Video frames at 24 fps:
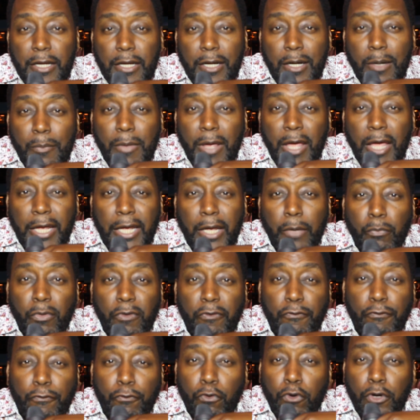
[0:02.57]
and I'm hanging with
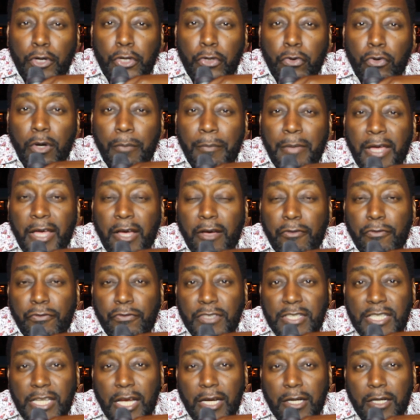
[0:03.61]

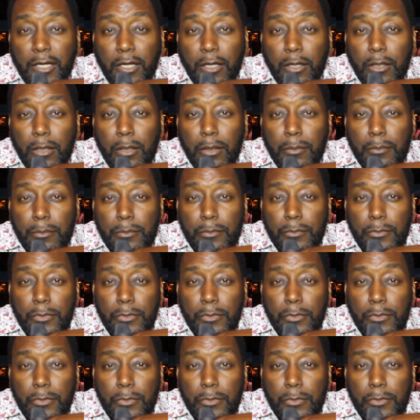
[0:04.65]
4umf.com.